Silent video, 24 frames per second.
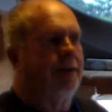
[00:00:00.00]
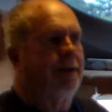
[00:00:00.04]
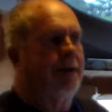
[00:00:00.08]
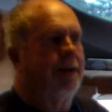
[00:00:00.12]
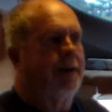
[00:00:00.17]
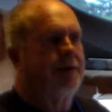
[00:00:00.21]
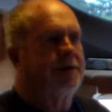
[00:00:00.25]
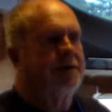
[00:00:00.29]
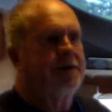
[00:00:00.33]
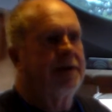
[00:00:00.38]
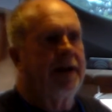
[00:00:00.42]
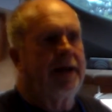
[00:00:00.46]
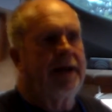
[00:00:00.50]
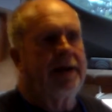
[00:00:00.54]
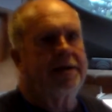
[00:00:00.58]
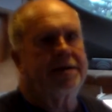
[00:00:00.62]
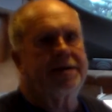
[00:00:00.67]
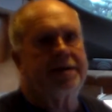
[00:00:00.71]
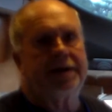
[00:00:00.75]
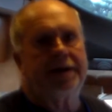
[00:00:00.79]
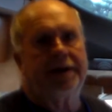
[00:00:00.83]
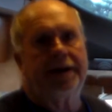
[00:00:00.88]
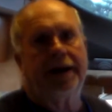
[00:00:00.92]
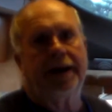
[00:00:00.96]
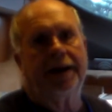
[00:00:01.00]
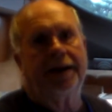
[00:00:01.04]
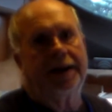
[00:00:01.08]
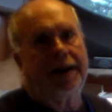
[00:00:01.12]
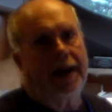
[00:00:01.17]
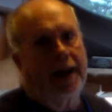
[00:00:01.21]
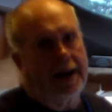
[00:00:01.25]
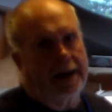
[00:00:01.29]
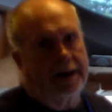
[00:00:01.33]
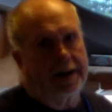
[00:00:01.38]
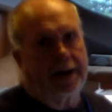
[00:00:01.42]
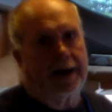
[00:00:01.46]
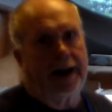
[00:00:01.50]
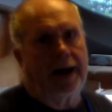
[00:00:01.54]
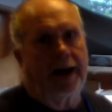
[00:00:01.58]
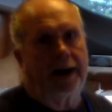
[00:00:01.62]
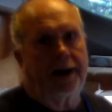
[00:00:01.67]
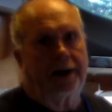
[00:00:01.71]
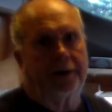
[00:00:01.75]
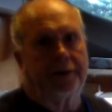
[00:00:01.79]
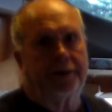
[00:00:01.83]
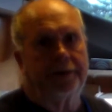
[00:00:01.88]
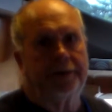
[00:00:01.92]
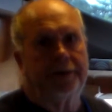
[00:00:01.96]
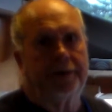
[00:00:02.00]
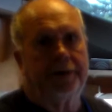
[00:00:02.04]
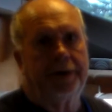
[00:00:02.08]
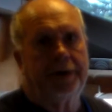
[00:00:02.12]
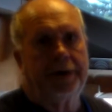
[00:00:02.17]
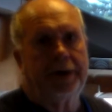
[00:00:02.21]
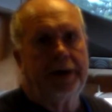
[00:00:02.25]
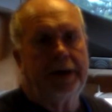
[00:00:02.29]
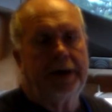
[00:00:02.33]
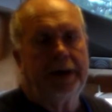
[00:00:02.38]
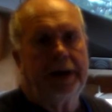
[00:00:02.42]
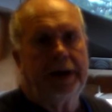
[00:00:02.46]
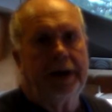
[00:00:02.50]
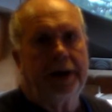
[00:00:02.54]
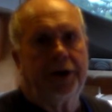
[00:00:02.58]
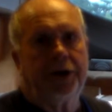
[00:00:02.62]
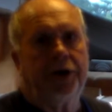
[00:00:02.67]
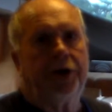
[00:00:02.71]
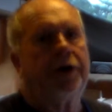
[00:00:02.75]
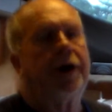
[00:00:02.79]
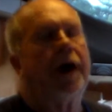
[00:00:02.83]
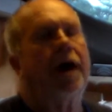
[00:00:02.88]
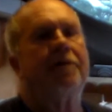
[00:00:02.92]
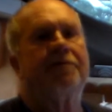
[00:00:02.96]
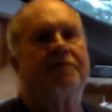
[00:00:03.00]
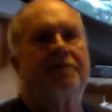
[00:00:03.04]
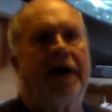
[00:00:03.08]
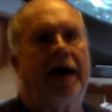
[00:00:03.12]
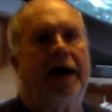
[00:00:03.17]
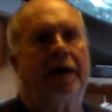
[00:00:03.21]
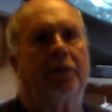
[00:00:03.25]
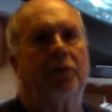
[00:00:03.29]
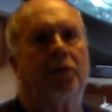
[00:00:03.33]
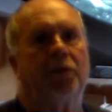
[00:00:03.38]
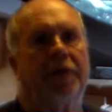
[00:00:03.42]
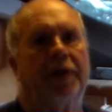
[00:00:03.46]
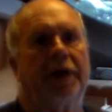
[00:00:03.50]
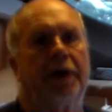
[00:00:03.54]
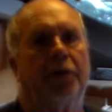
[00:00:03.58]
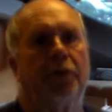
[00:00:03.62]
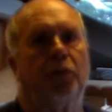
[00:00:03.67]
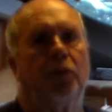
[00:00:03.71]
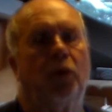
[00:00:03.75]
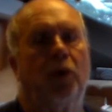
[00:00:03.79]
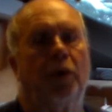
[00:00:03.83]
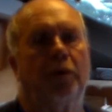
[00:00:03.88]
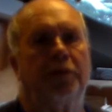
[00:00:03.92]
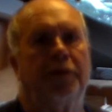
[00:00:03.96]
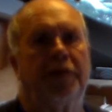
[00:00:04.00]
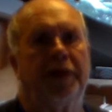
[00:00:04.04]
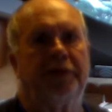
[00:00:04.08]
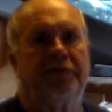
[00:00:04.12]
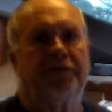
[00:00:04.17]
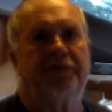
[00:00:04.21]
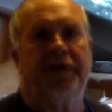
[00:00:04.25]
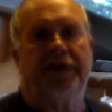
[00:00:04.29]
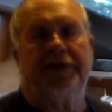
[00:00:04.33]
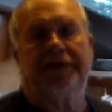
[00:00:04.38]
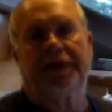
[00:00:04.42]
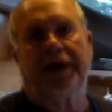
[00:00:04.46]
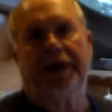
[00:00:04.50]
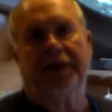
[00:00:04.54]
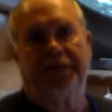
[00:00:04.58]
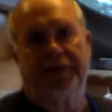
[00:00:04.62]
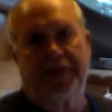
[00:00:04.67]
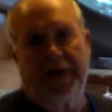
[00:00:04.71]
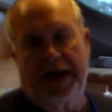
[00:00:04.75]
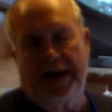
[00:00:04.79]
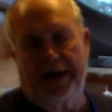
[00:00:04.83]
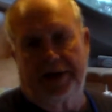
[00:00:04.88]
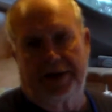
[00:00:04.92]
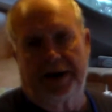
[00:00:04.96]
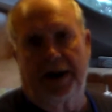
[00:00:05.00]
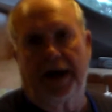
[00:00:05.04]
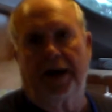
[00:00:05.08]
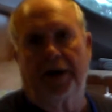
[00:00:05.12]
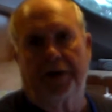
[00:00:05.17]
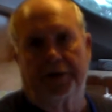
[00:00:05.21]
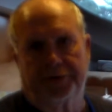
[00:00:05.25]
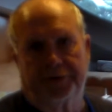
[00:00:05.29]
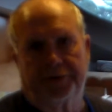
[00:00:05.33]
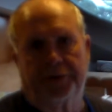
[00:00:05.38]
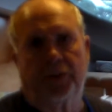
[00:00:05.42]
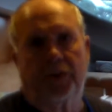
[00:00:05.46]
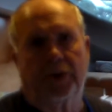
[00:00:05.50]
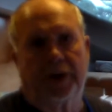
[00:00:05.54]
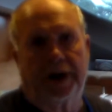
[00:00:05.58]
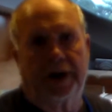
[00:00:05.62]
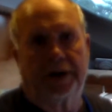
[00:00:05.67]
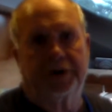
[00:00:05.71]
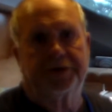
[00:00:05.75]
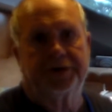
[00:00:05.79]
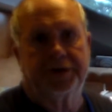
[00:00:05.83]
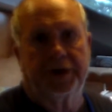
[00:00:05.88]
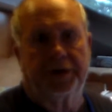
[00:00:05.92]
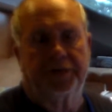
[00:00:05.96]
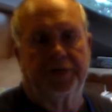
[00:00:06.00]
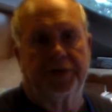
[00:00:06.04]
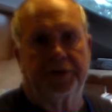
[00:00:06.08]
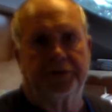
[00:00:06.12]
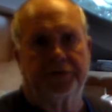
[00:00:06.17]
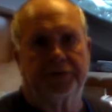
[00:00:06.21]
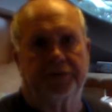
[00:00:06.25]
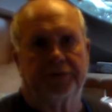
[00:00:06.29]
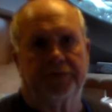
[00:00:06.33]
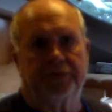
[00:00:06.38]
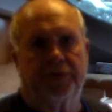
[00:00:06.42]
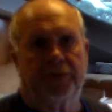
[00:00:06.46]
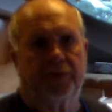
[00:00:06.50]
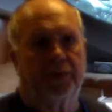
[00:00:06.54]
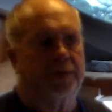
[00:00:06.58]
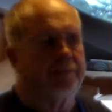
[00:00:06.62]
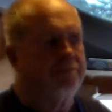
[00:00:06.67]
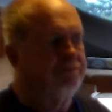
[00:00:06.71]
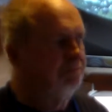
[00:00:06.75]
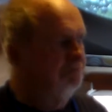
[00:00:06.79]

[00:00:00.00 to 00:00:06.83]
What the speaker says: it's less than $10,000, you can't find one within $15,000 of what I'll sell this one for.